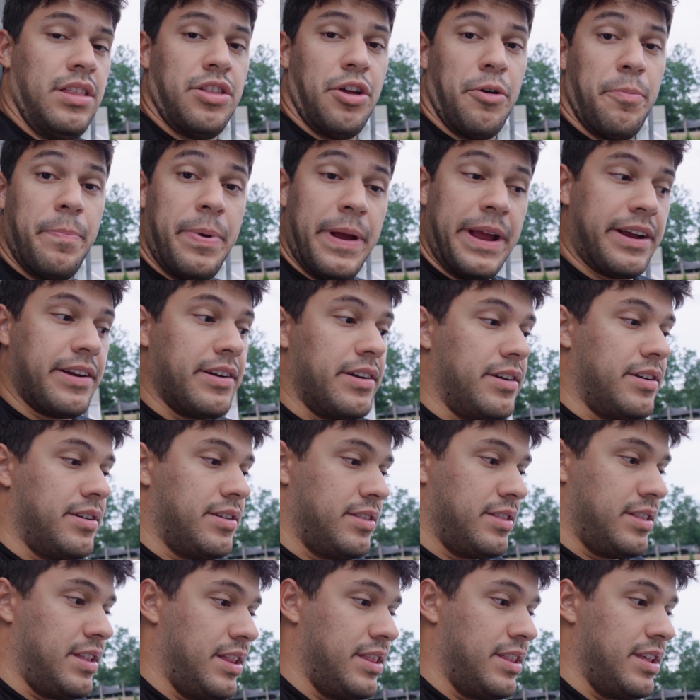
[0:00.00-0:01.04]
they're bigger
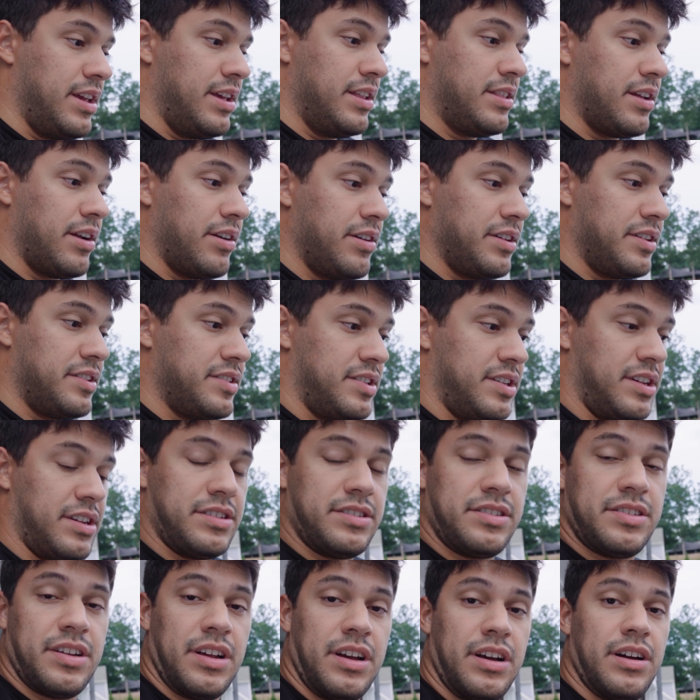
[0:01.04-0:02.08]
than the
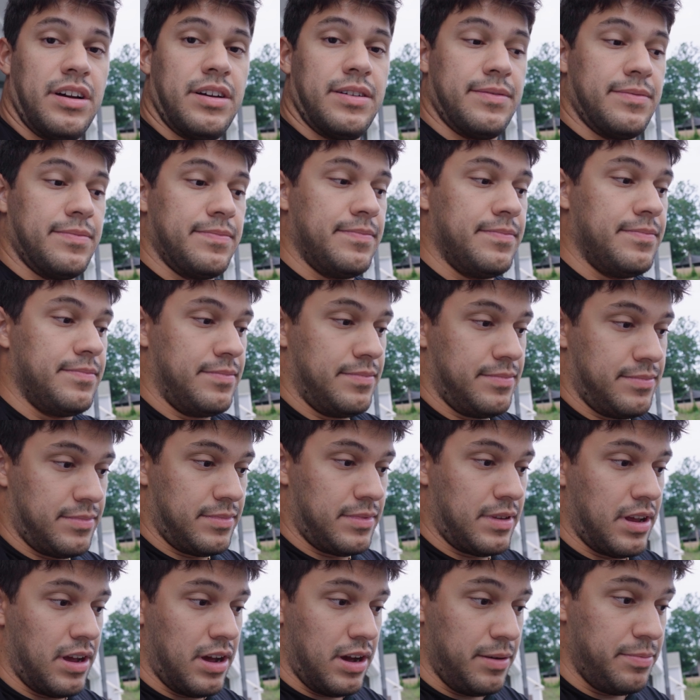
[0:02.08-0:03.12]
E36
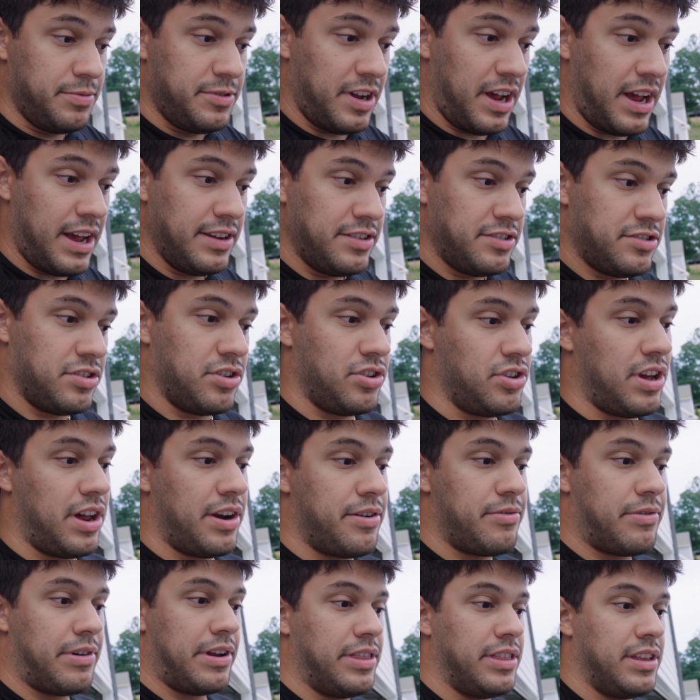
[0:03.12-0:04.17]
hub size. So you got
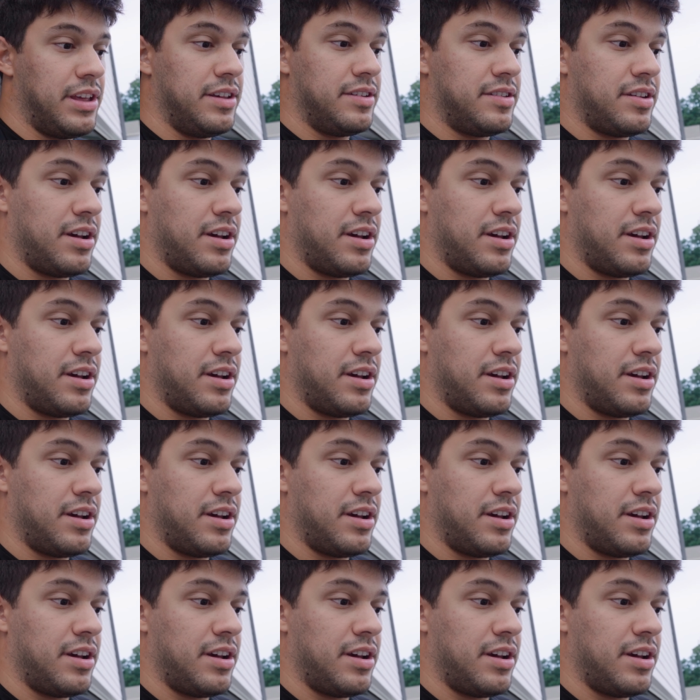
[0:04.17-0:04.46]
to run these